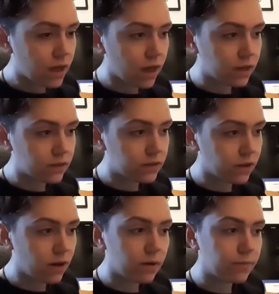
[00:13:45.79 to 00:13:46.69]
And
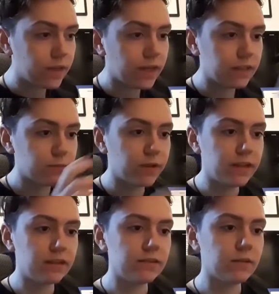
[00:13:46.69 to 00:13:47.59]
um, he
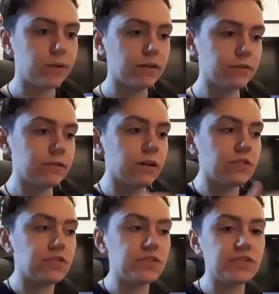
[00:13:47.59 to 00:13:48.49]
explained about
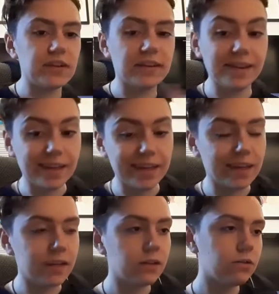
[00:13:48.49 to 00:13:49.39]
Sergeant
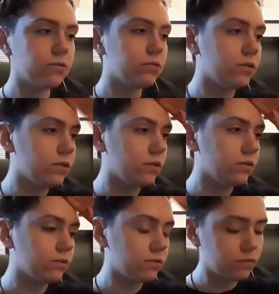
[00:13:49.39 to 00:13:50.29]
Dudley, you
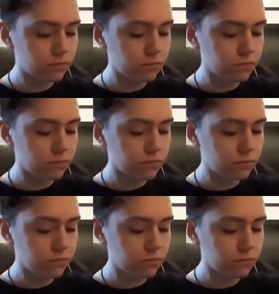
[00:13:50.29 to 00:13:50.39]
know,